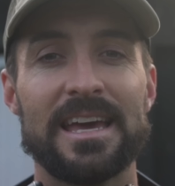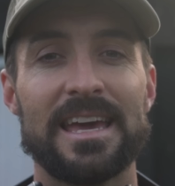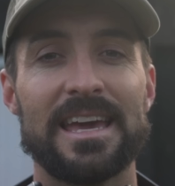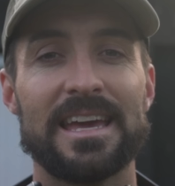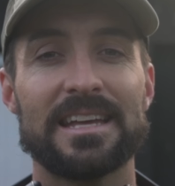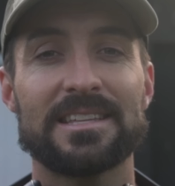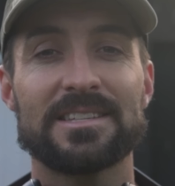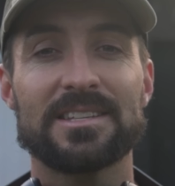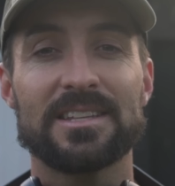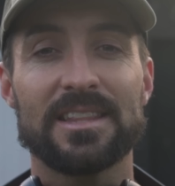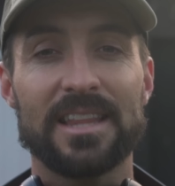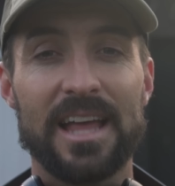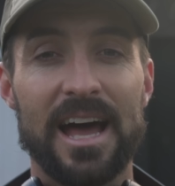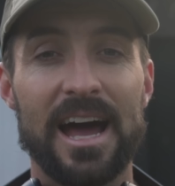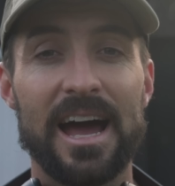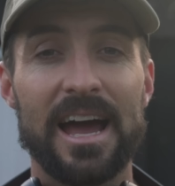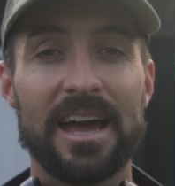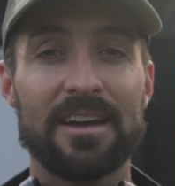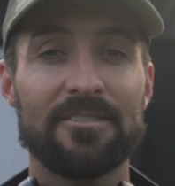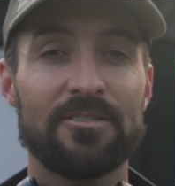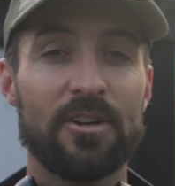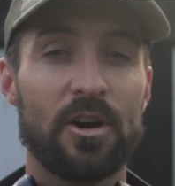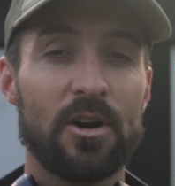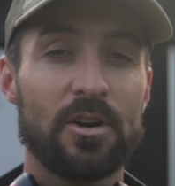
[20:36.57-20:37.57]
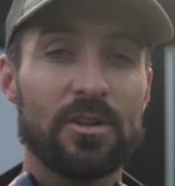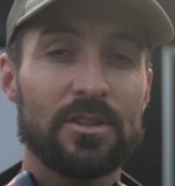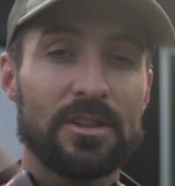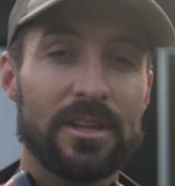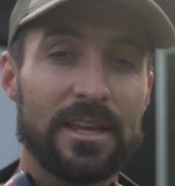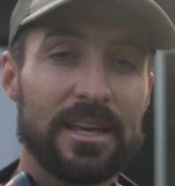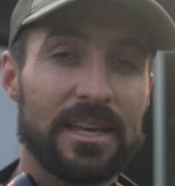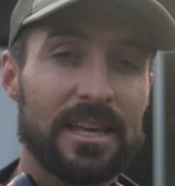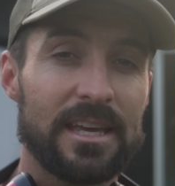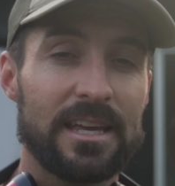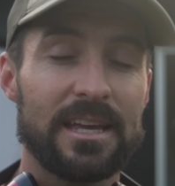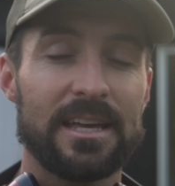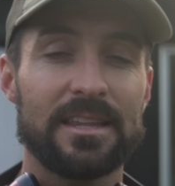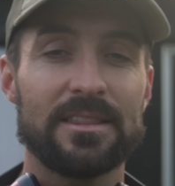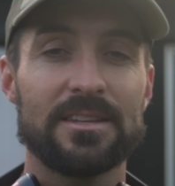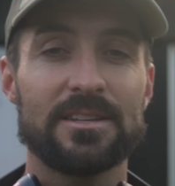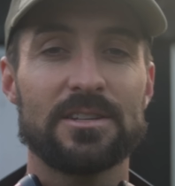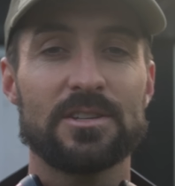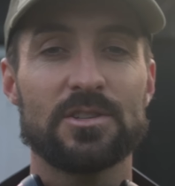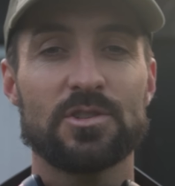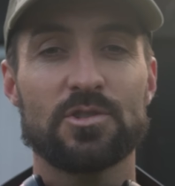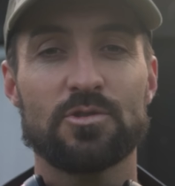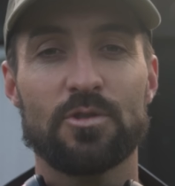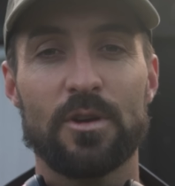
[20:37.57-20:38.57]
It's live. I'll link it in the
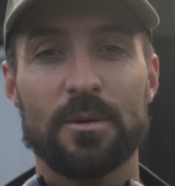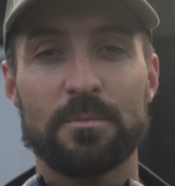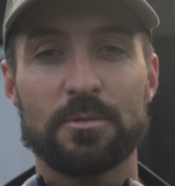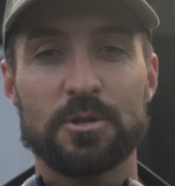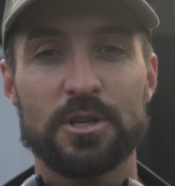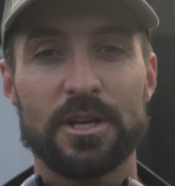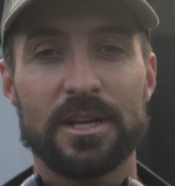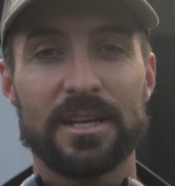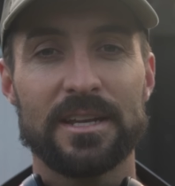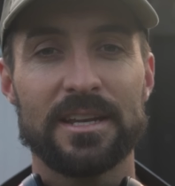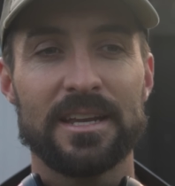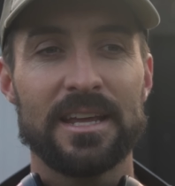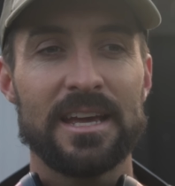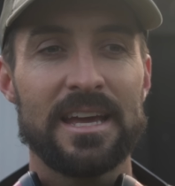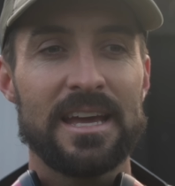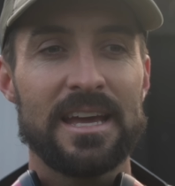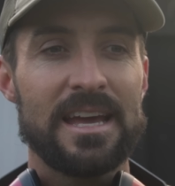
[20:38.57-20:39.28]
description.